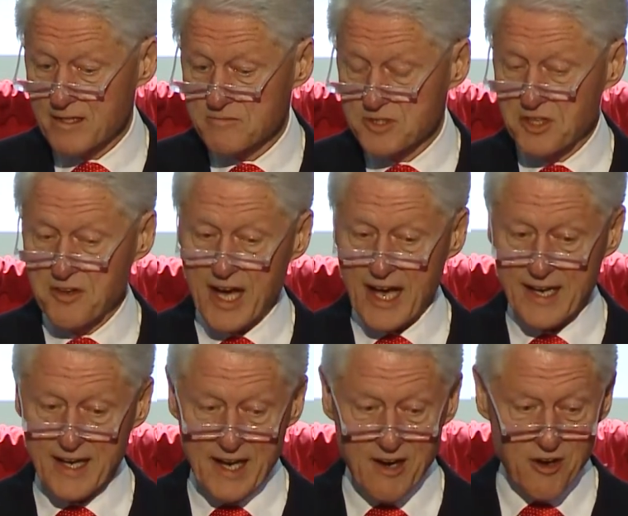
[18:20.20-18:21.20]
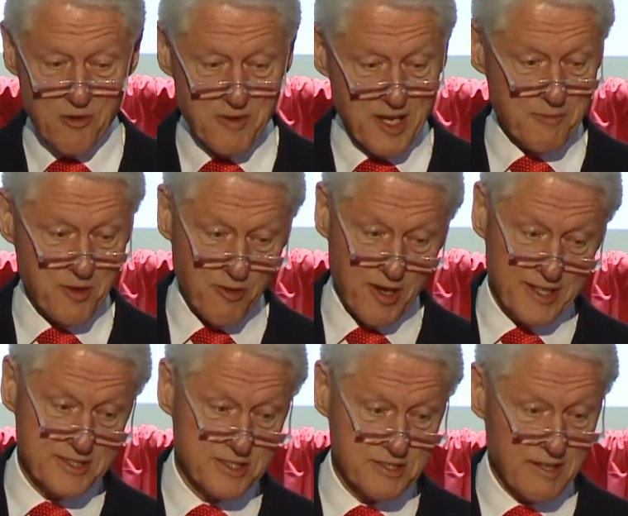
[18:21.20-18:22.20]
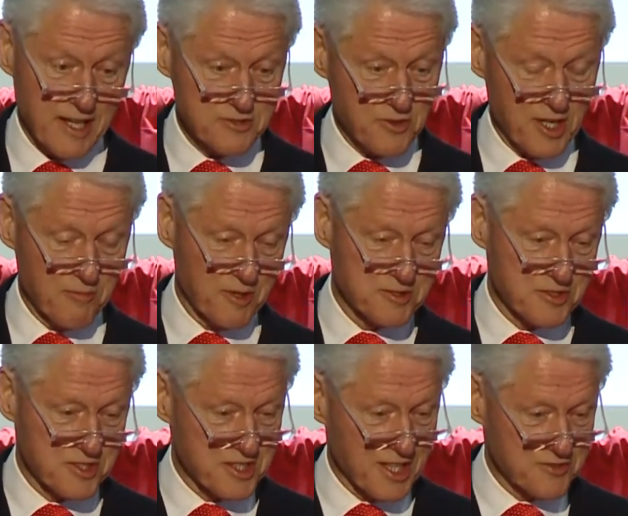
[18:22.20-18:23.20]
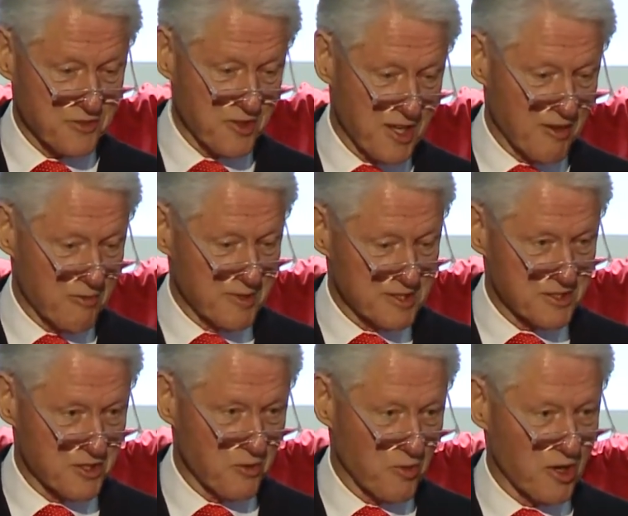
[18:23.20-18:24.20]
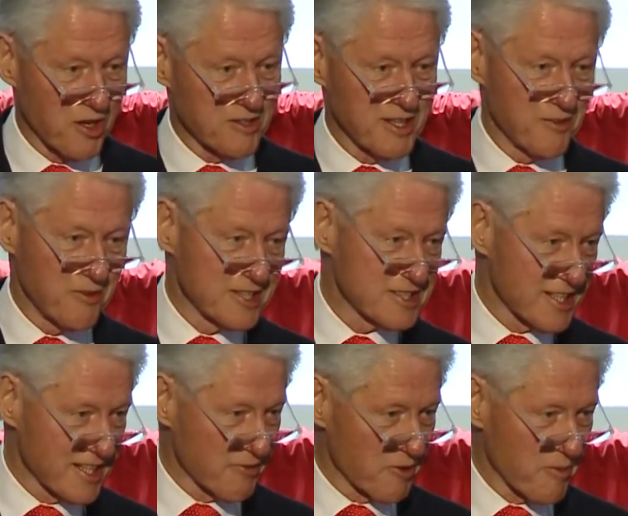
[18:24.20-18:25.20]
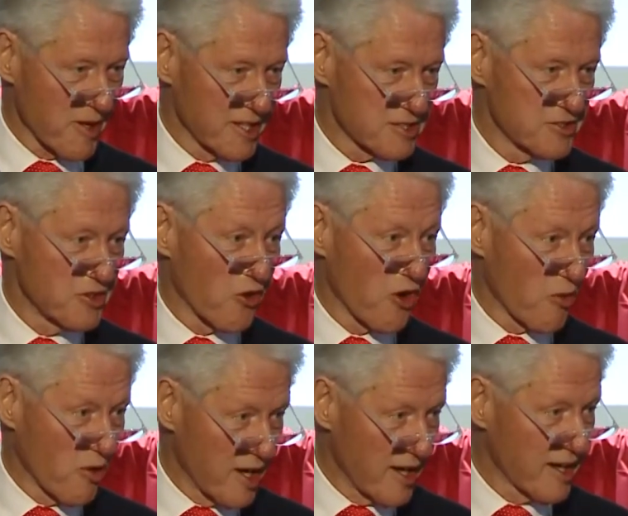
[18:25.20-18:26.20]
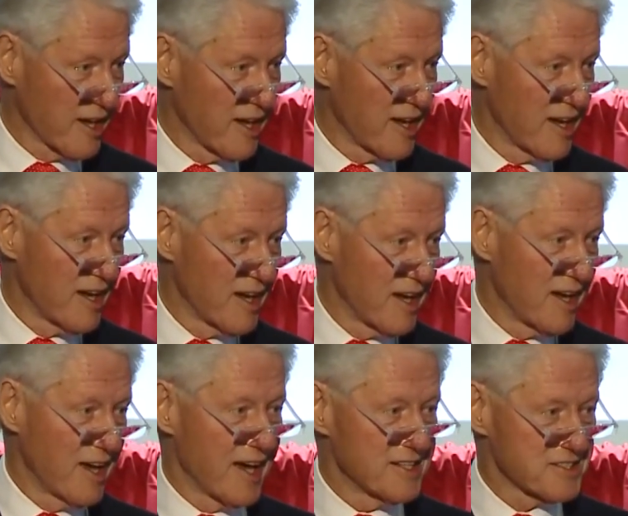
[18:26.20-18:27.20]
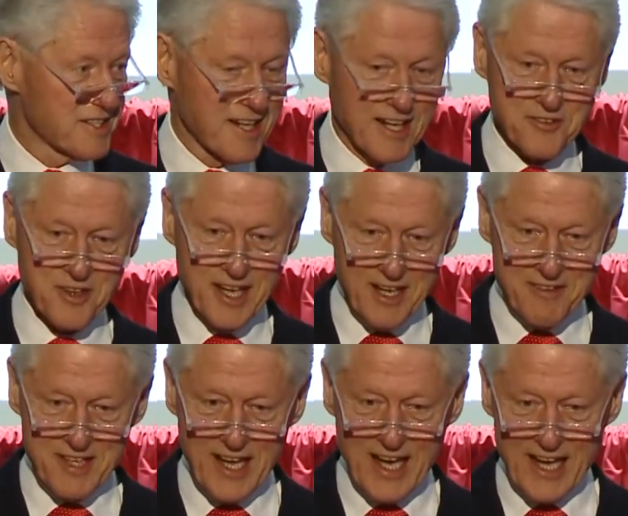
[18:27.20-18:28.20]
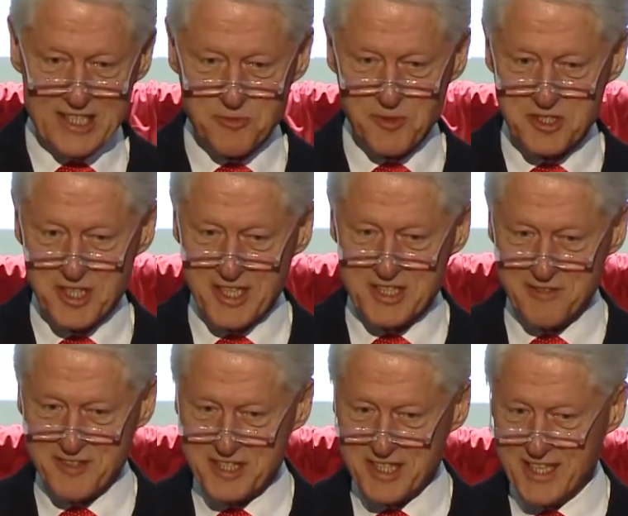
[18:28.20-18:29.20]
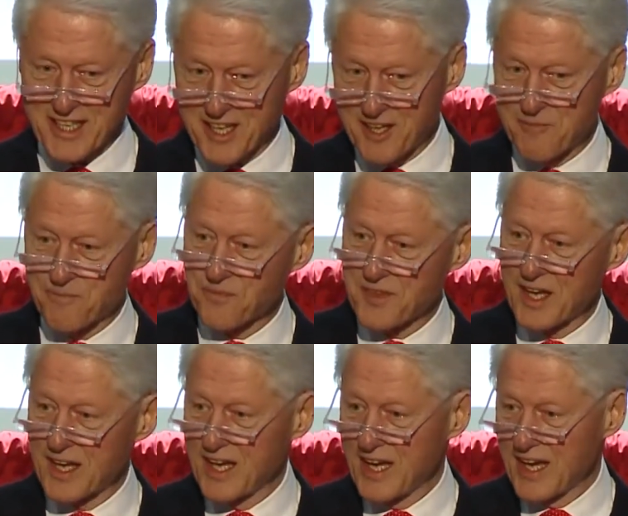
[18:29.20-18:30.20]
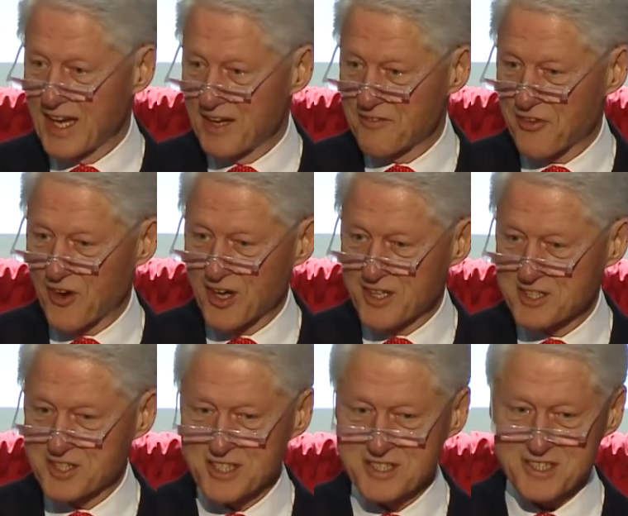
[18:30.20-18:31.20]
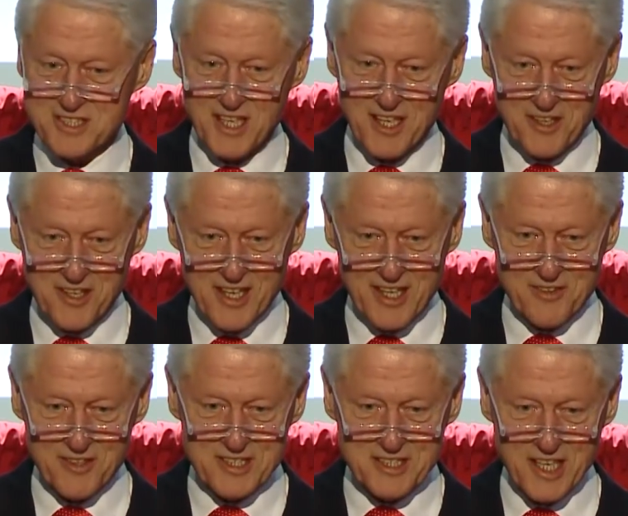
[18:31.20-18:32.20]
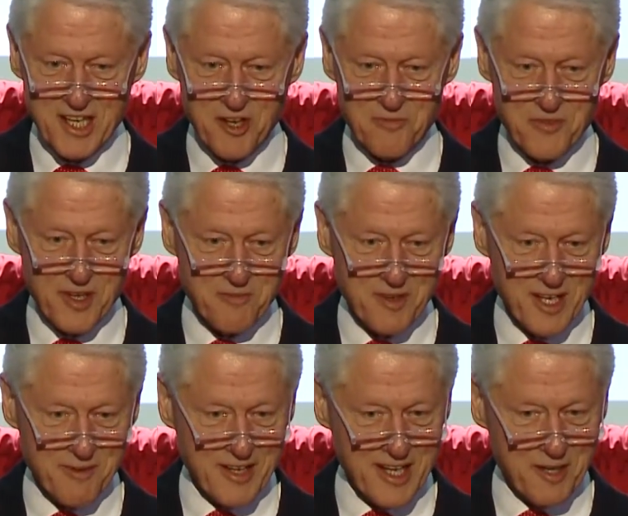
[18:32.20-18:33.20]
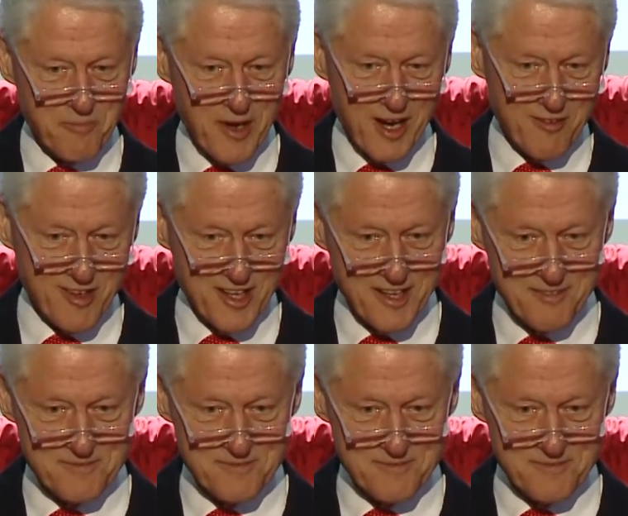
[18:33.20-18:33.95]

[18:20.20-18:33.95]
the United Arab Emirates has one of the most successful governments in the world and recently replaced Norway as the country given the highest percentage of its income in foreign assistance to other countries to help them eliminate poverty.